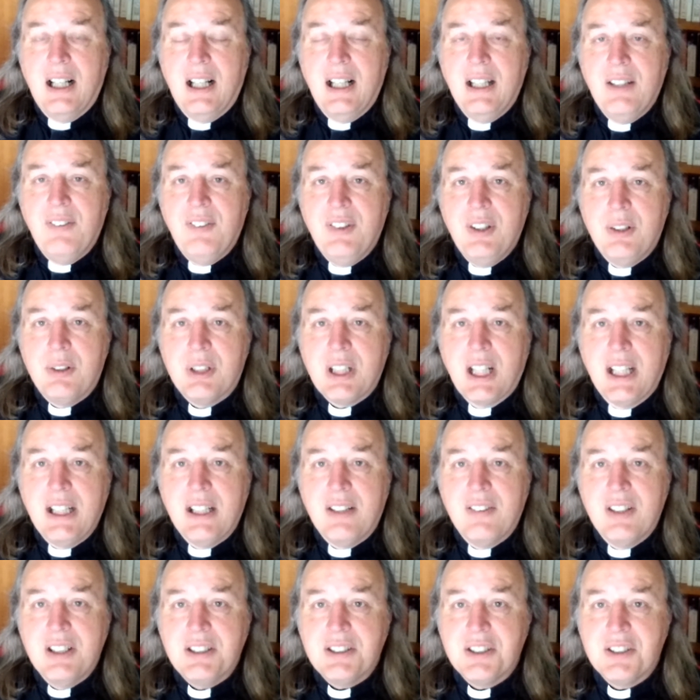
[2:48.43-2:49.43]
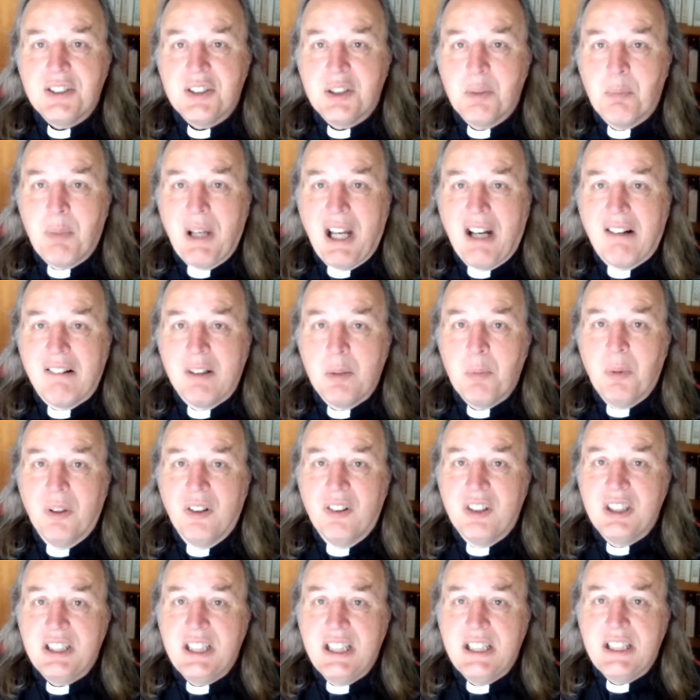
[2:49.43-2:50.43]
if you take this as the parable
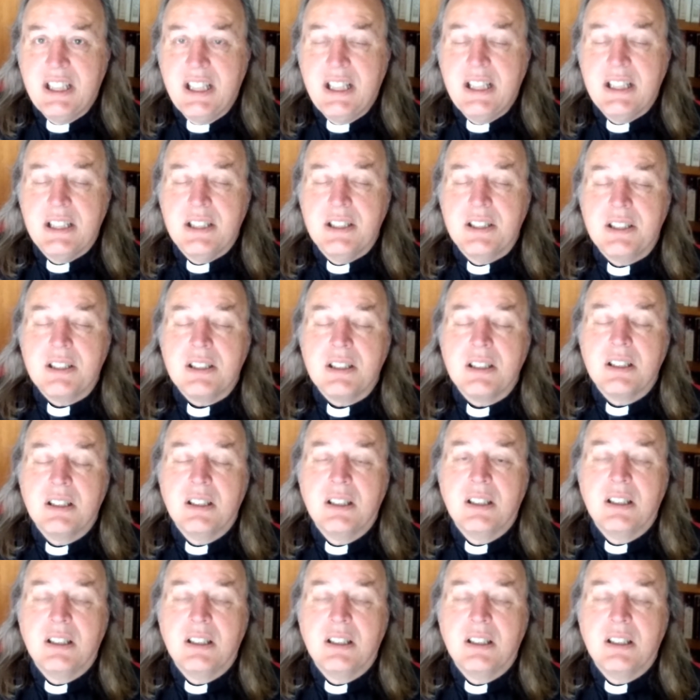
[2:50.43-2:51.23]
that it is,